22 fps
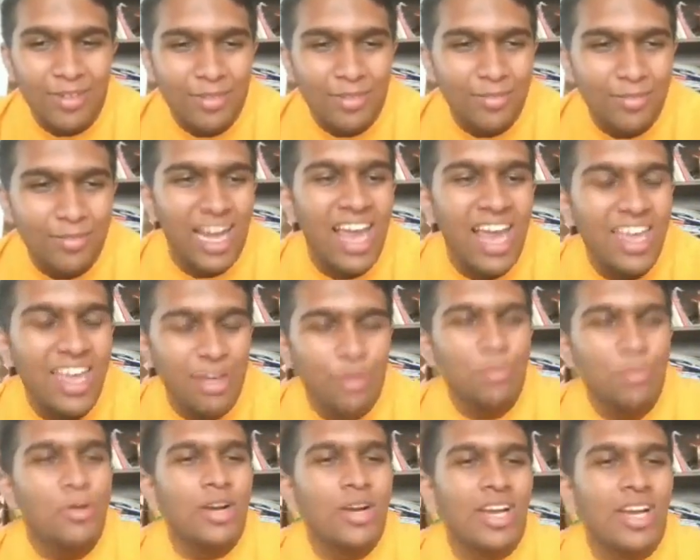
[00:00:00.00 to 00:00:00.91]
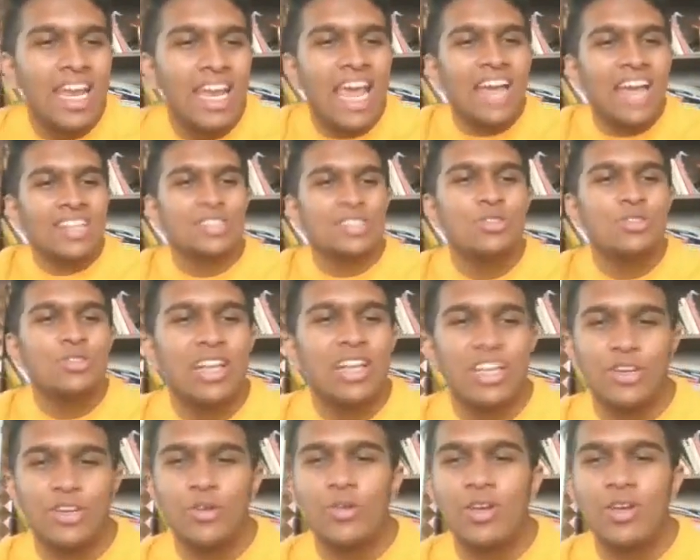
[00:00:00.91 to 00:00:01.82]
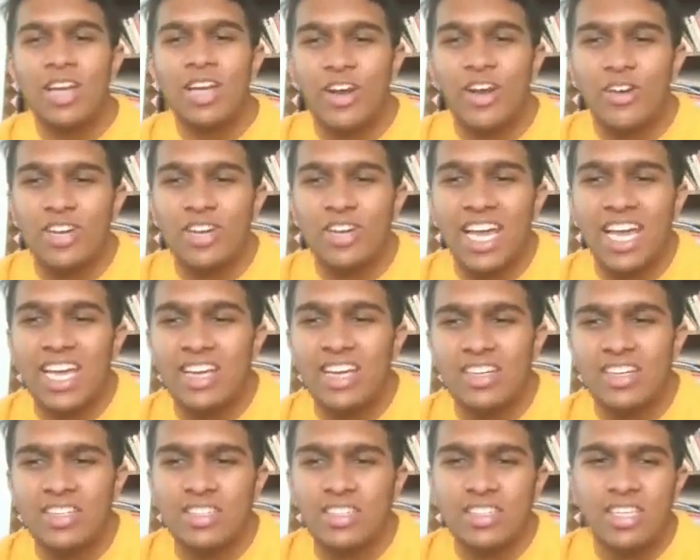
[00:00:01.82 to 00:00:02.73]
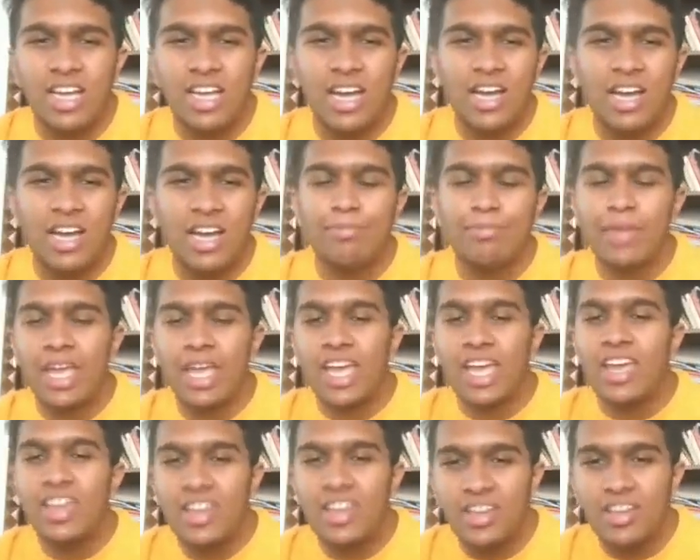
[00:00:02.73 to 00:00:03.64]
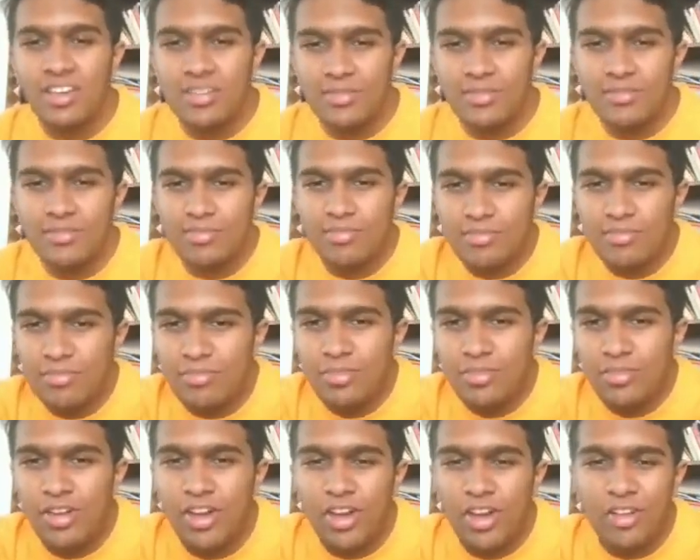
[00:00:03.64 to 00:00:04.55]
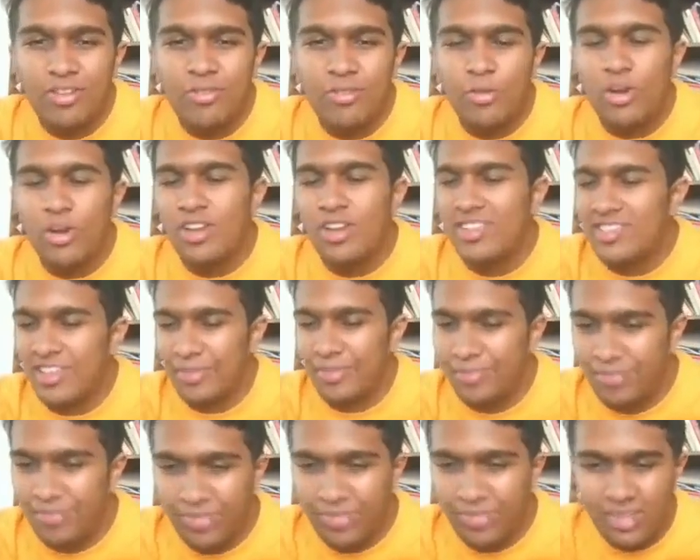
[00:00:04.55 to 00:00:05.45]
But you put an yeah. actual tool on, like a big. Oh, this is not bleeding edge